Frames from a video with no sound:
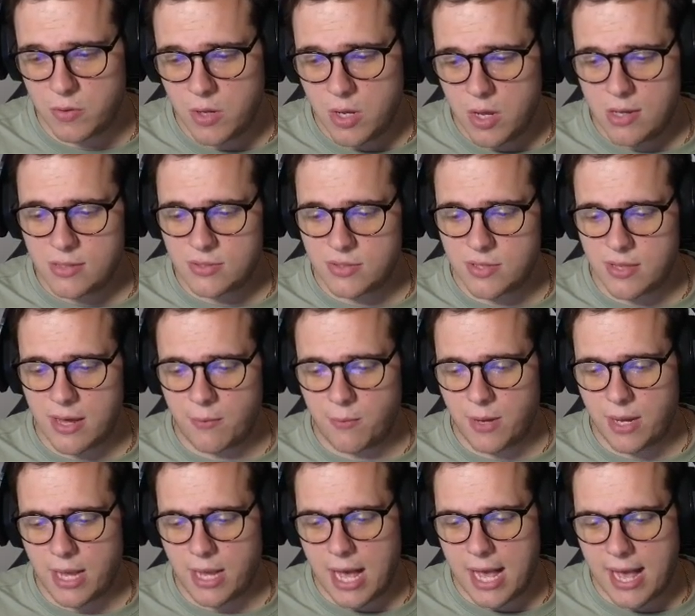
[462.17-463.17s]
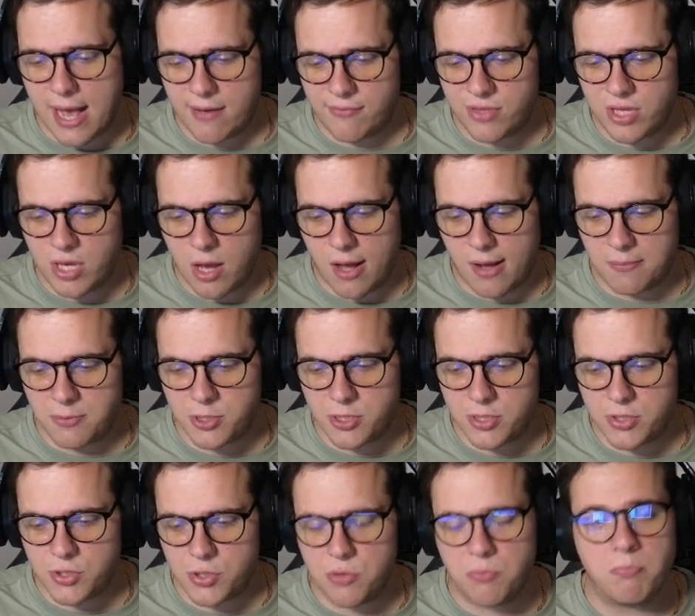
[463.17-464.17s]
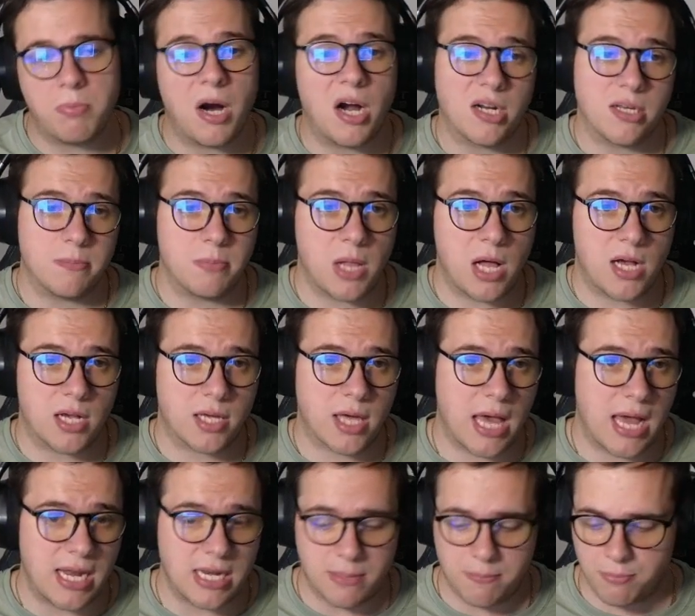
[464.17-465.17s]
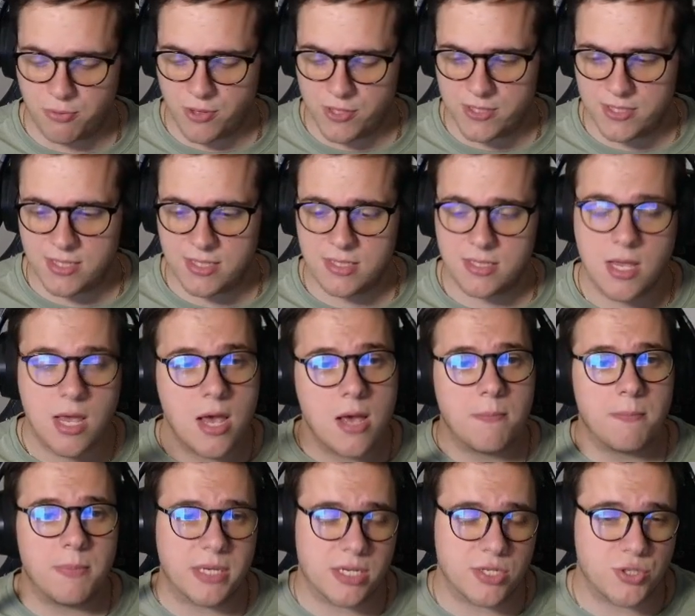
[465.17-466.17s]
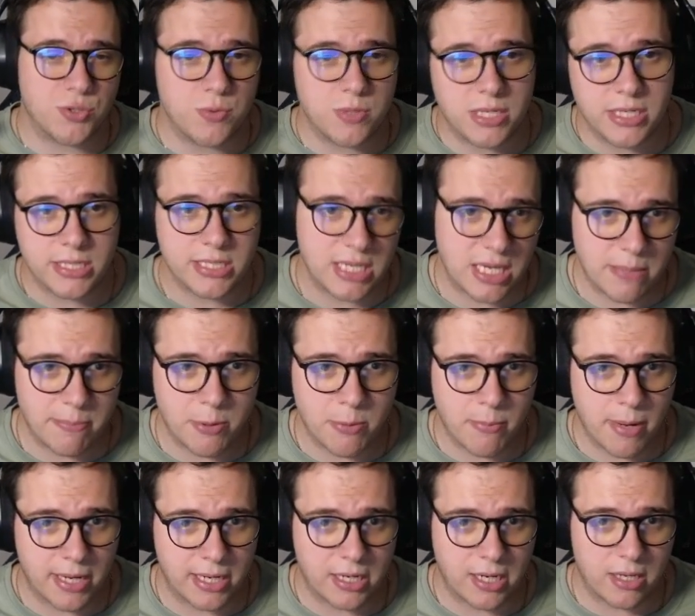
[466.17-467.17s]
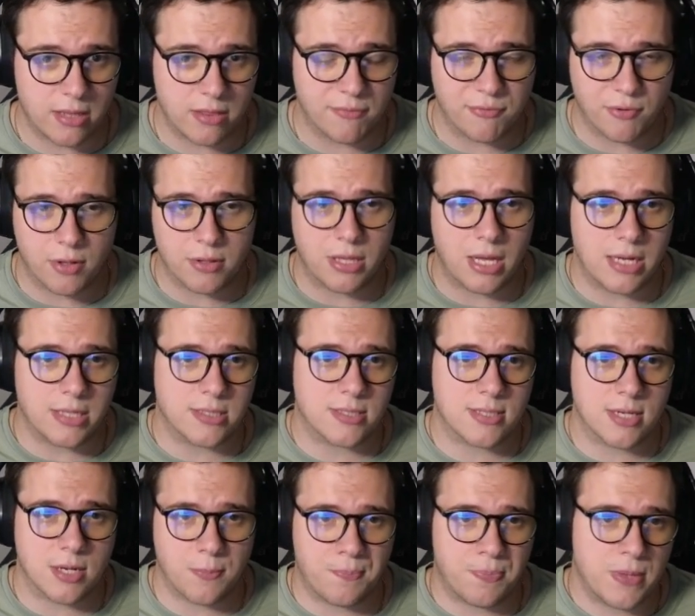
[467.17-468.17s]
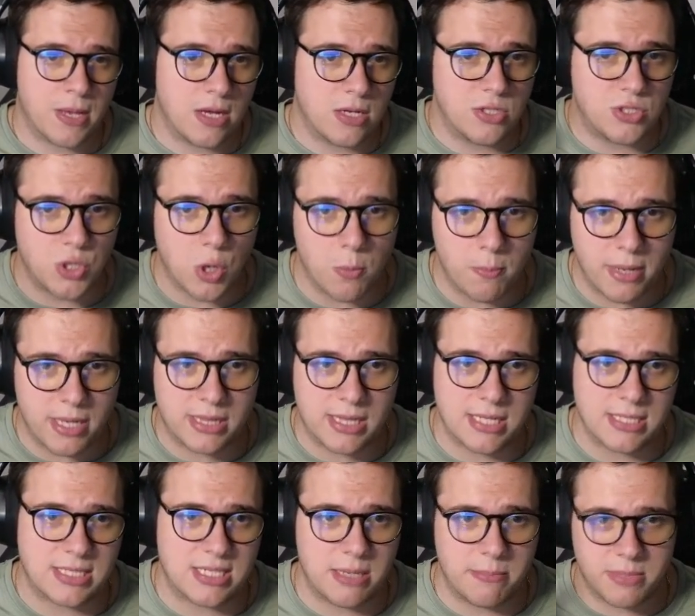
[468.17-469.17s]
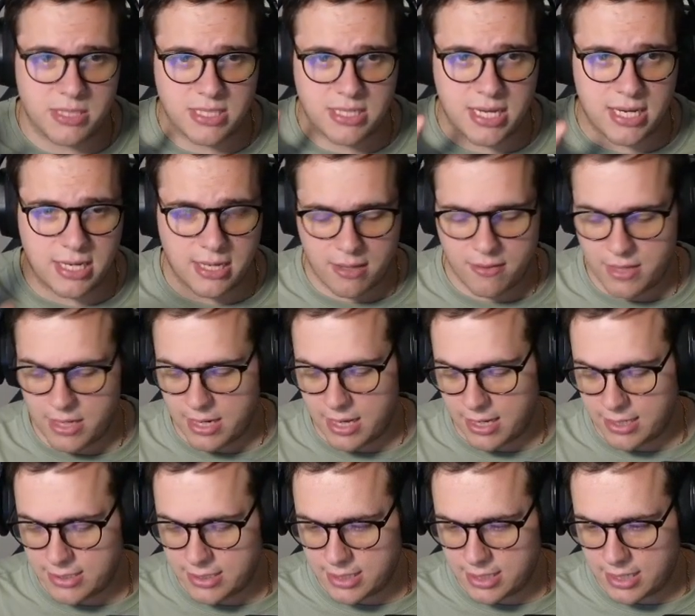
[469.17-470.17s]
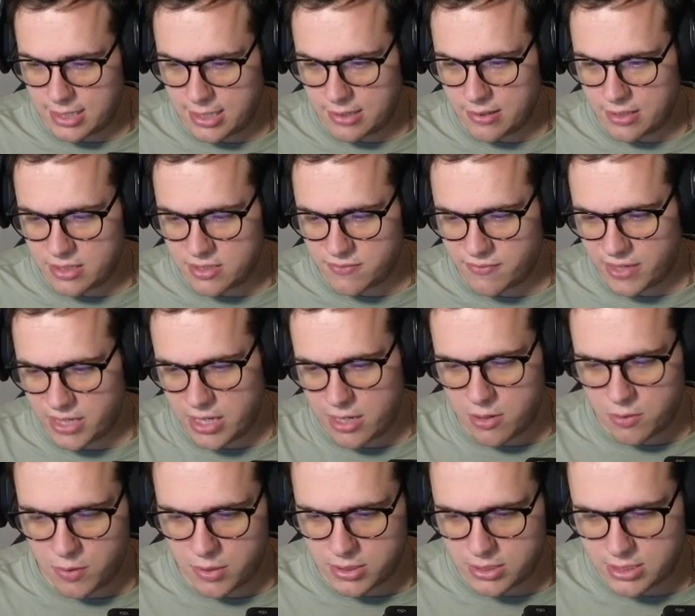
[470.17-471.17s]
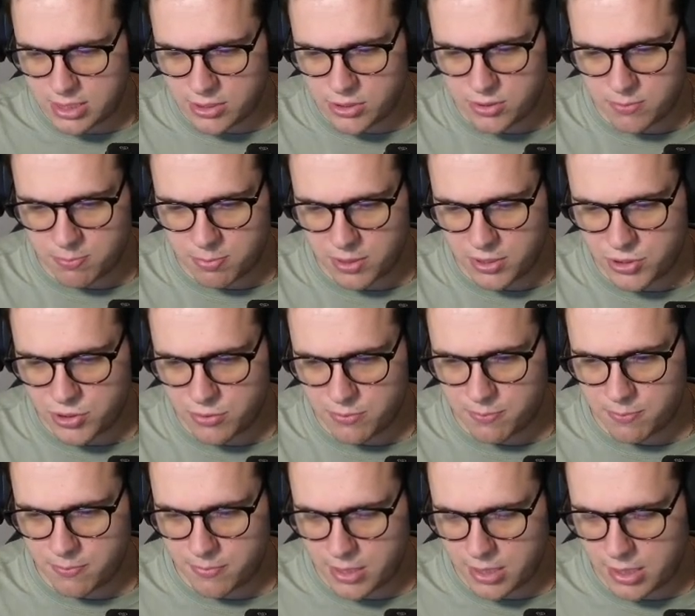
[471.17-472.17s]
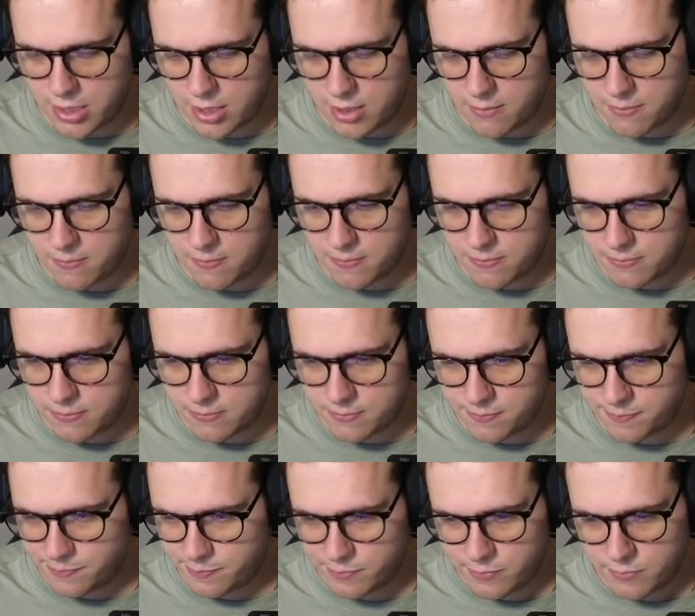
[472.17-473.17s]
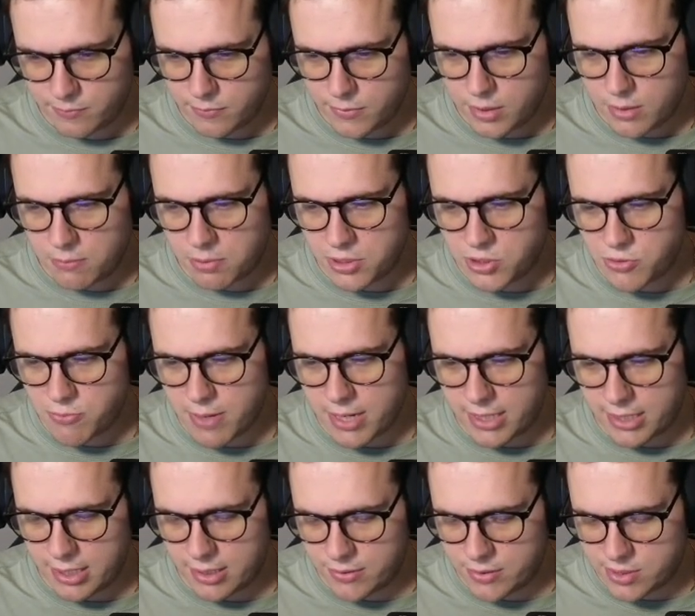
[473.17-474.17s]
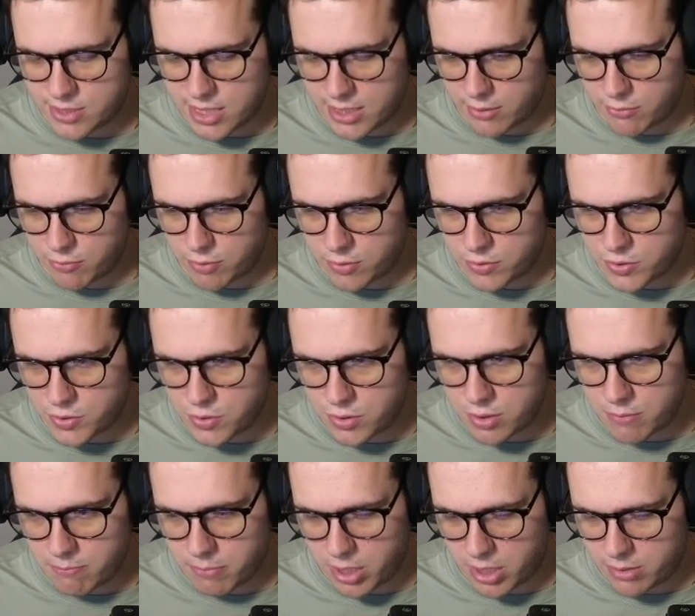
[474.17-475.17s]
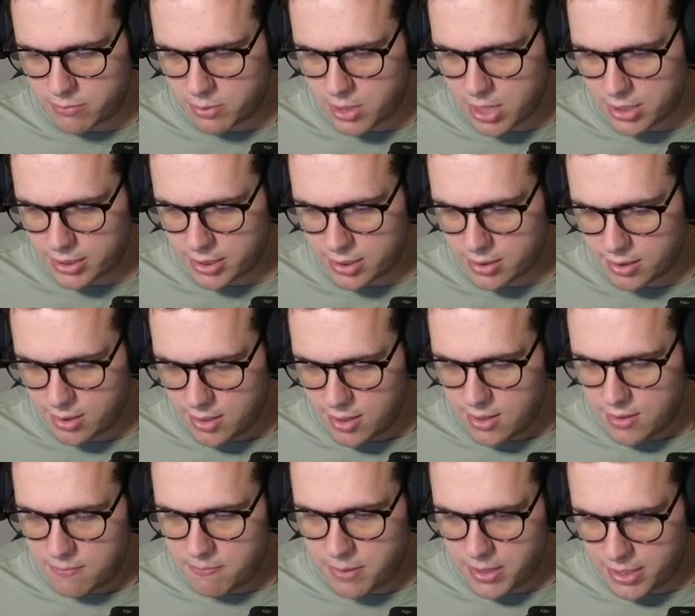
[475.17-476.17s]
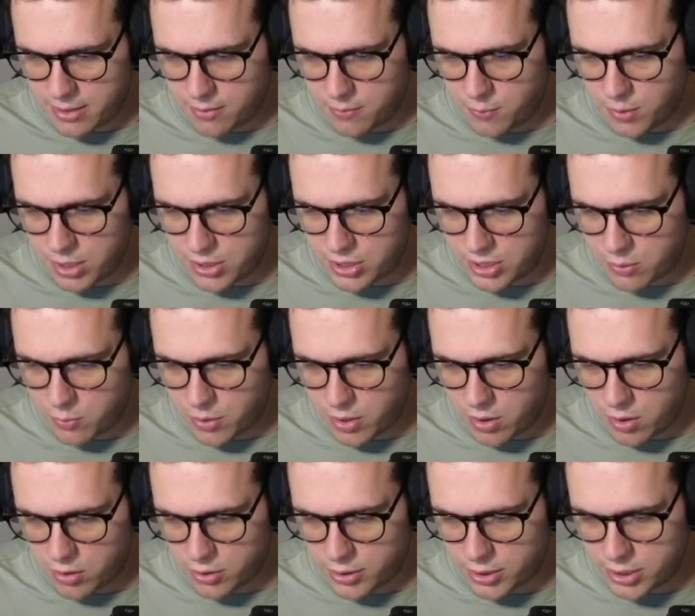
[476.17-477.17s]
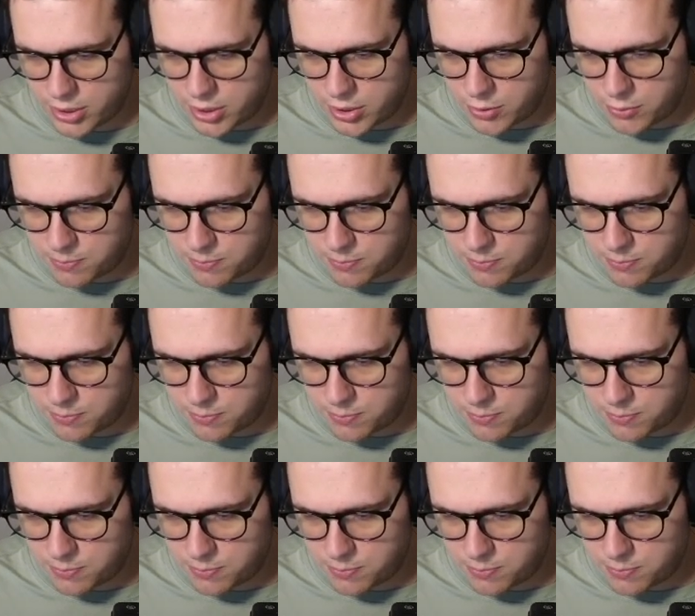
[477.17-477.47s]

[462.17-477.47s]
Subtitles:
so that way I have the option to body block any Princes, because you need to keep your Mega Knight in the front line. So don't make that same mistake that I did in this video. Instead, just place your Mega Knight in the second row so you can body block it. But what I think we are going to do